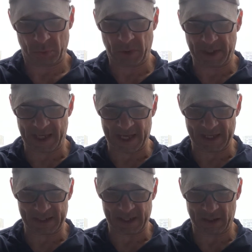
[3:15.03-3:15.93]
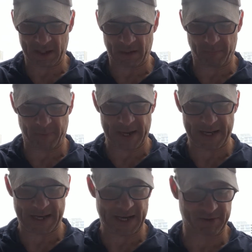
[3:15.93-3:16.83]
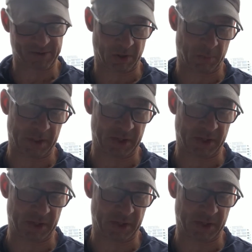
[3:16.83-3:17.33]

You can't tell how badass someone